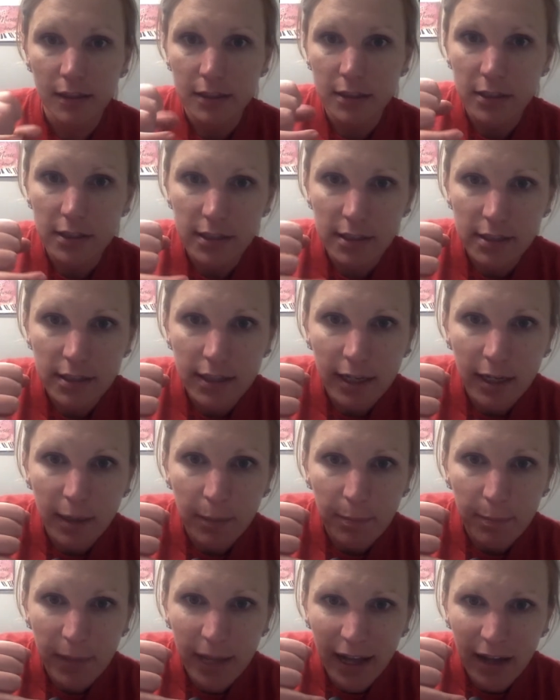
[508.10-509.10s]
just like
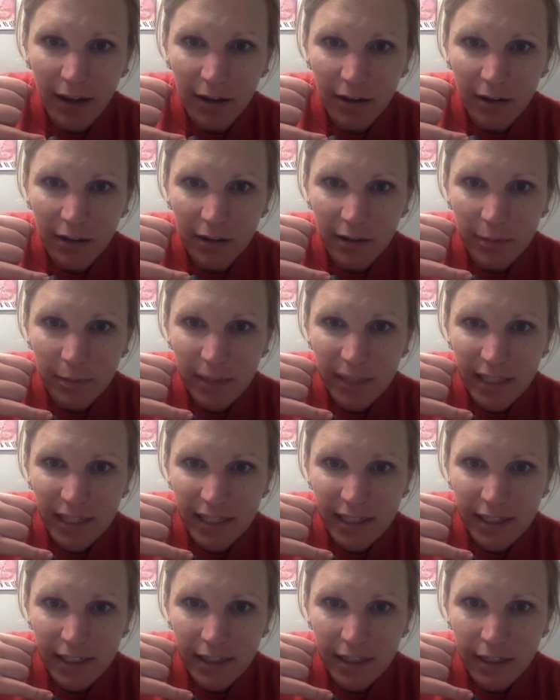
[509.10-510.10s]
about a
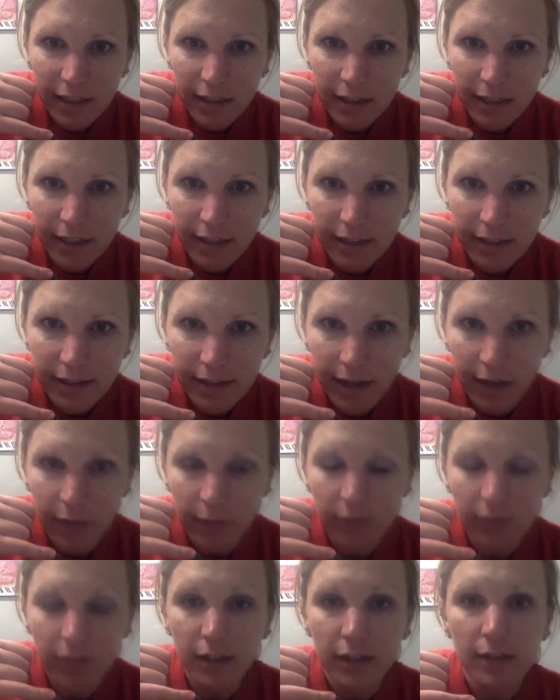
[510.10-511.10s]
pinky nail length down.
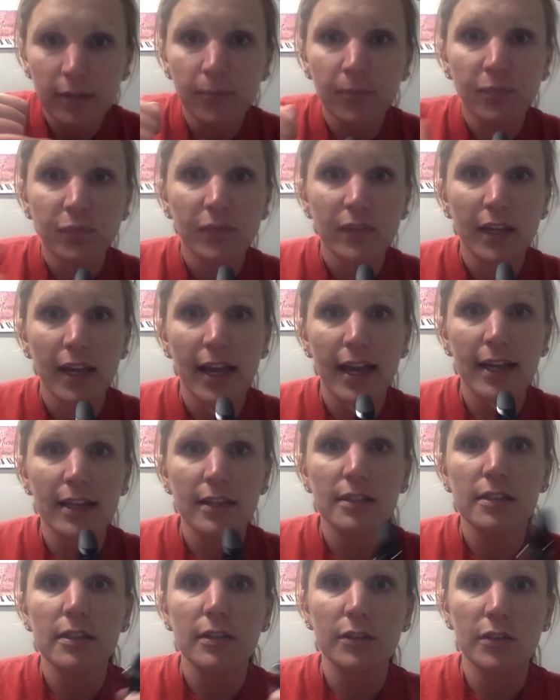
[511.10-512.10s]
Okay,
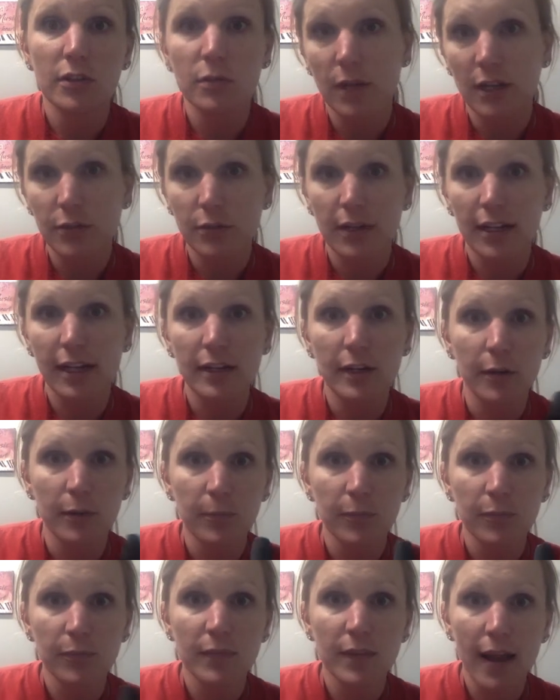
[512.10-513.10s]
so just watch what I do.
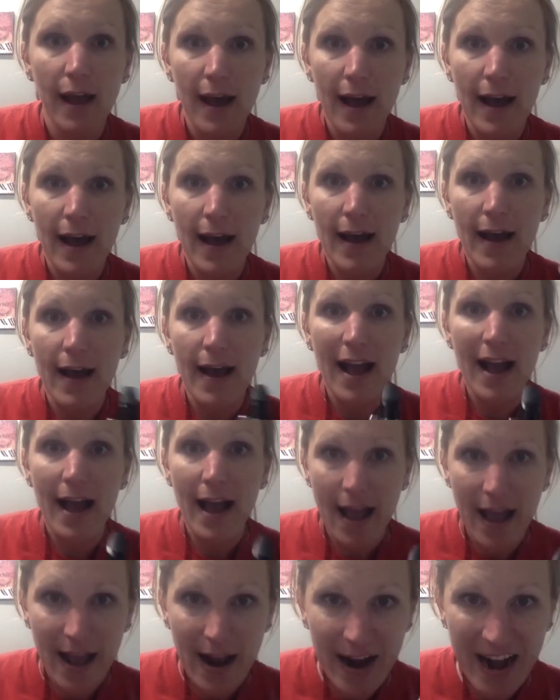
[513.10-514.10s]
Ah,
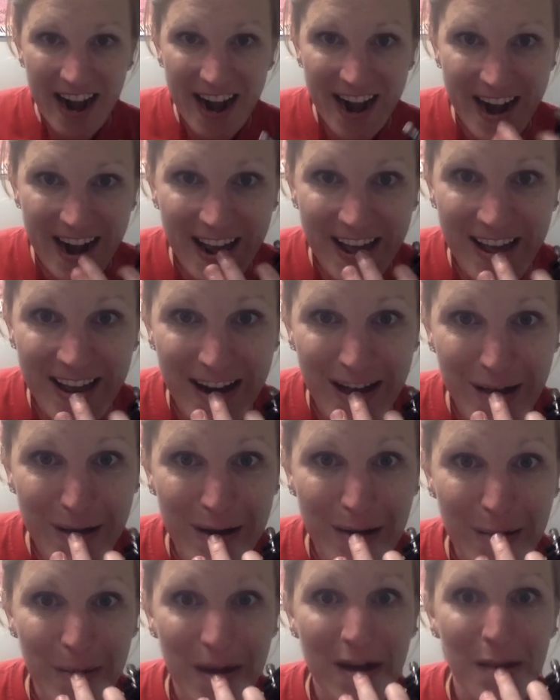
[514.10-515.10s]
just a
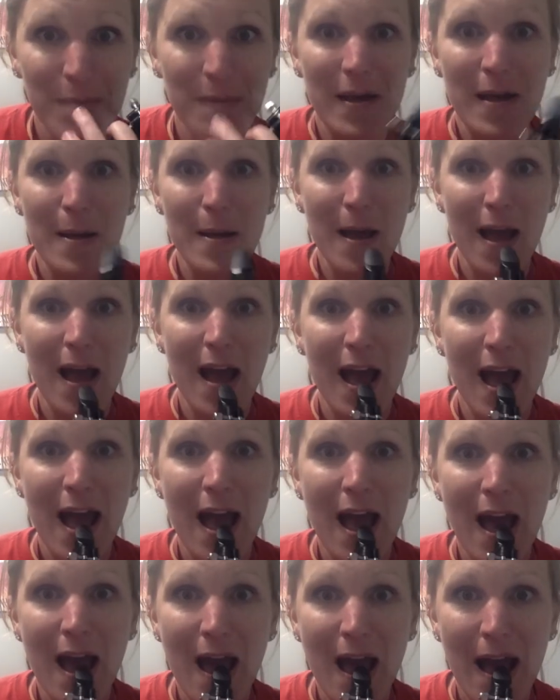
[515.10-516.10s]
little bottom lip.
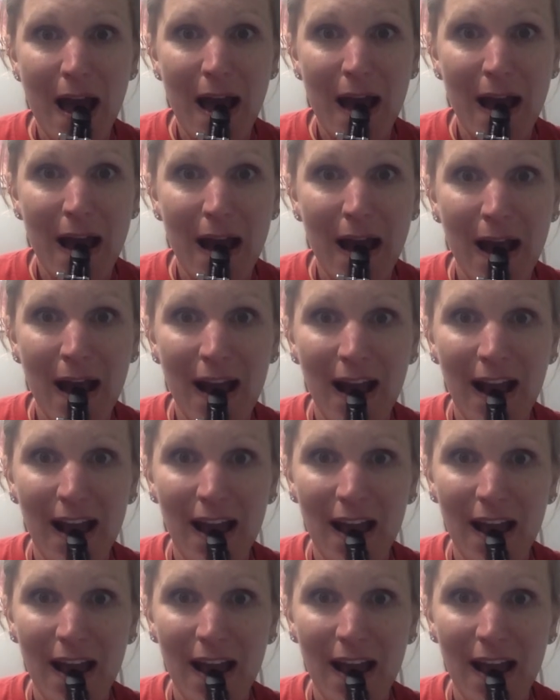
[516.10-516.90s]
Okay.